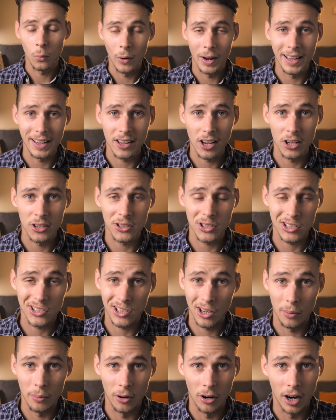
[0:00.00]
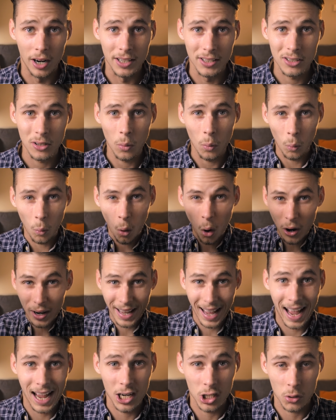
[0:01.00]
We're going to summarize what
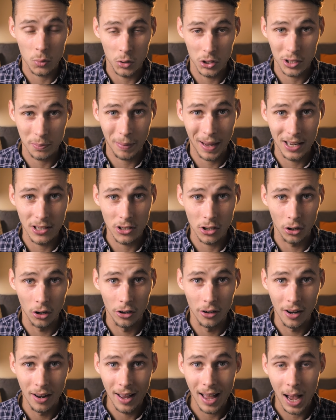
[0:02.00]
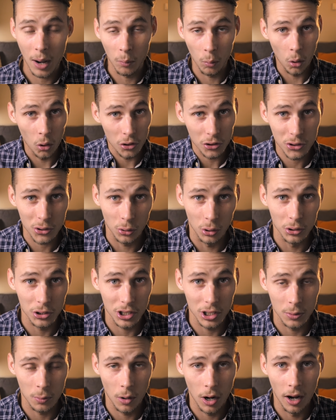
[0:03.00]
cash was spent on and what the
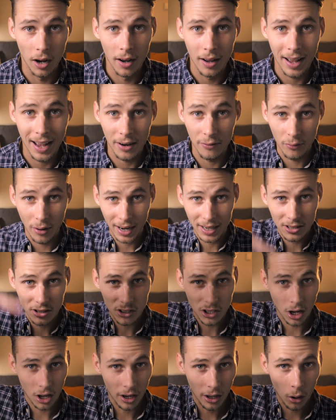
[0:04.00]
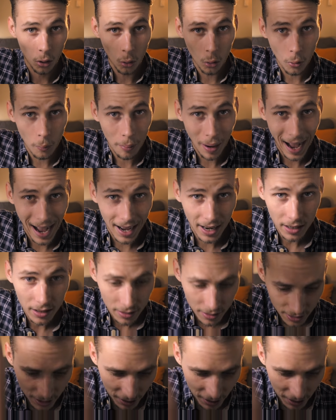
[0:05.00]
sources were and reconcile it all back